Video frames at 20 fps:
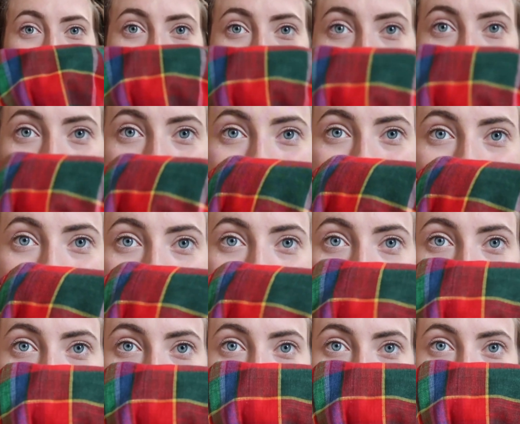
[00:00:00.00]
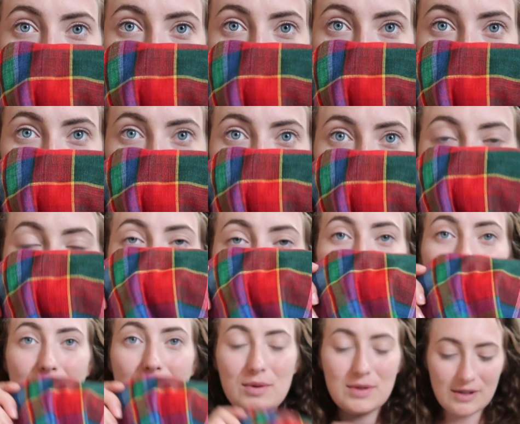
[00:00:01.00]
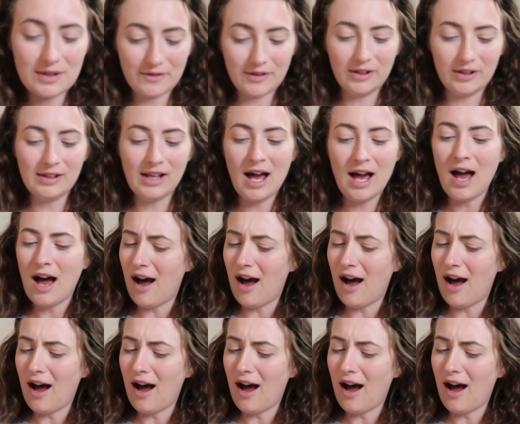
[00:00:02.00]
this fabric. I thought it was beautiful.